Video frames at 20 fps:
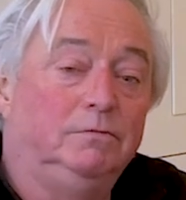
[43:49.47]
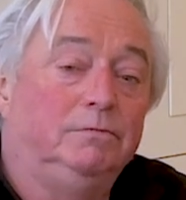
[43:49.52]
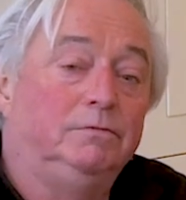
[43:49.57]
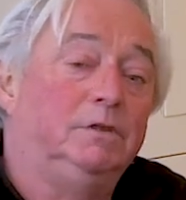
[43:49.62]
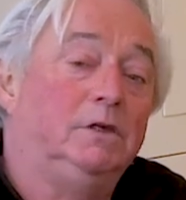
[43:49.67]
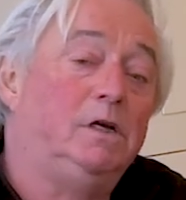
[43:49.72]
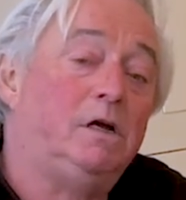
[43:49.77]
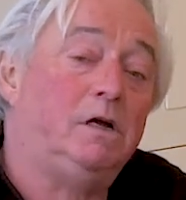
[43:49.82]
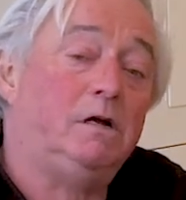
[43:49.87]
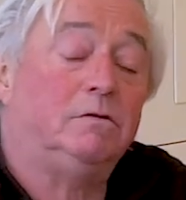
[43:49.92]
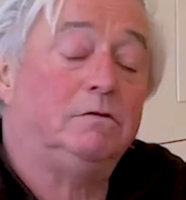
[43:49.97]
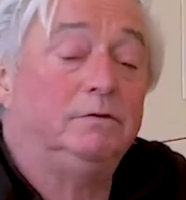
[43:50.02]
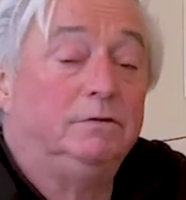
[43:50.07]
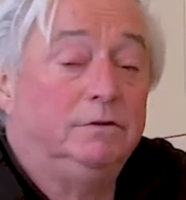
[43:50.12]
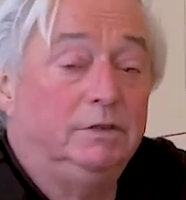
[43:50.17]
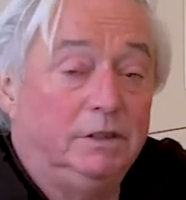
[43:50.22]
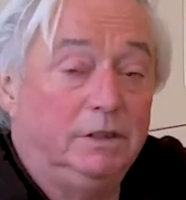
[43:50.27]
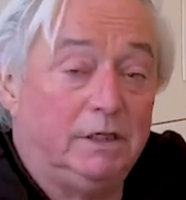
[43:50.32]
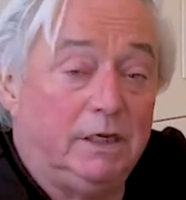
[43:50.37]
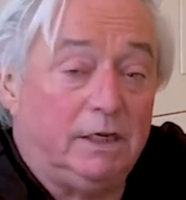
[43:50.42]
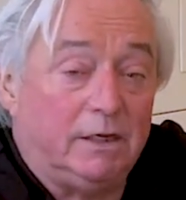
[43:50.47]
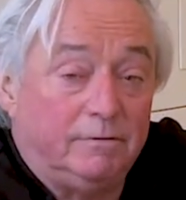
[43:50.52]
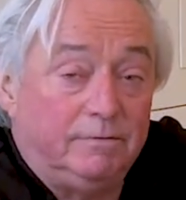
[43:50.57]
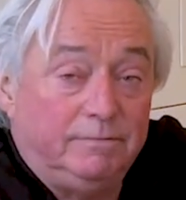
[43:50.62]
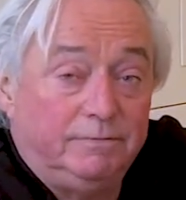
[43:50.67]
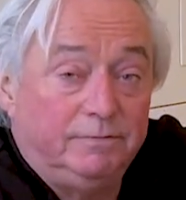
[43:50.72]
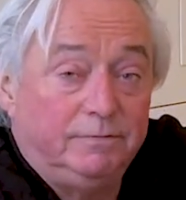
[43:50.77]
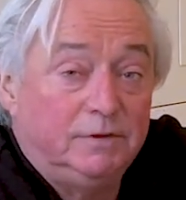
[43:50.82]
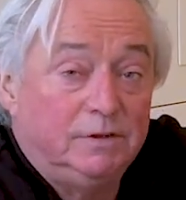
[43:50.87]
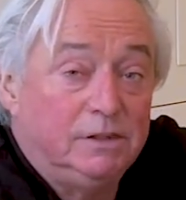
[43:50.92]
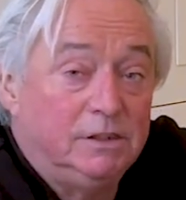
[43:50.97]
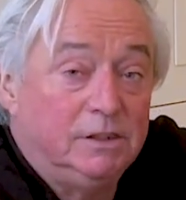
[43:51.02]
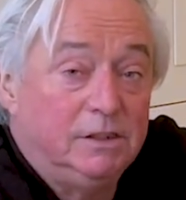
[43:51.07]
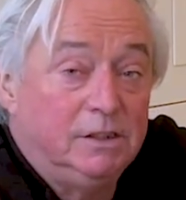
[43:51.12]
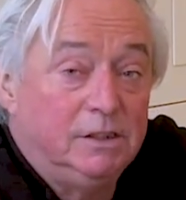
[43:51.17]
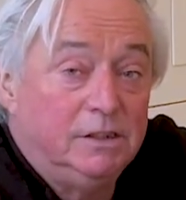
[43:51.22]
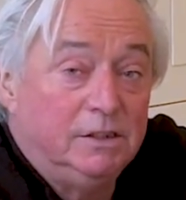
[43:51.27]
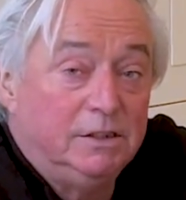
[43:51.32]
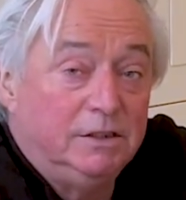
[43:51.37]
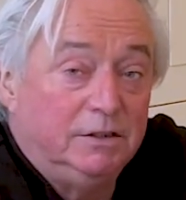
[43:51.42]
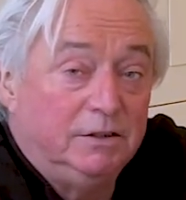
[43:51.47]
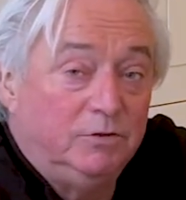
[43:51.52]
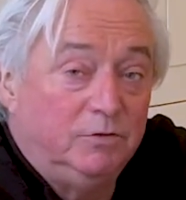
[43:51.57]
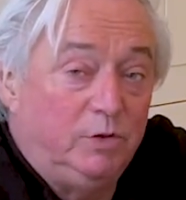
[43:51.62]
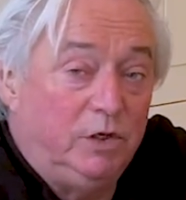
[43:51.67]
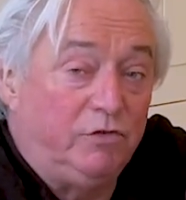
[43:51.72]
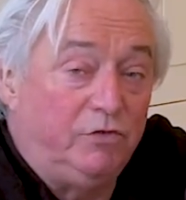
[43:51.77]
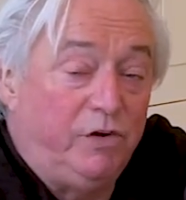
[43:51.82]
Oh, yeah. We're